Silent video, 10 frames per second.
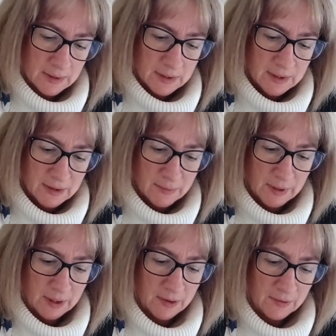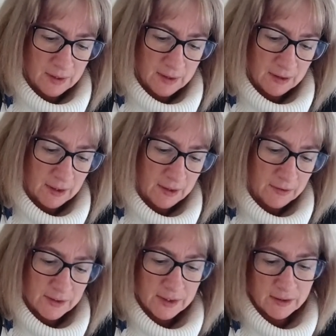There we go, they're
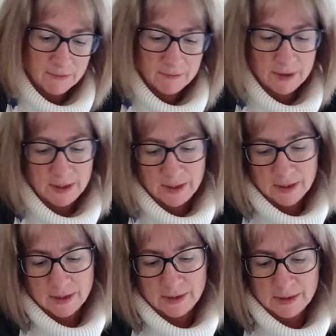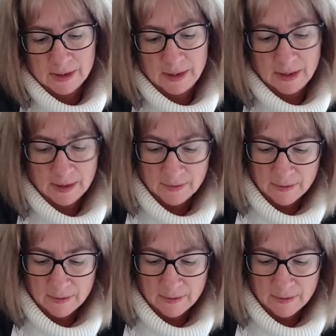coating really nicely now.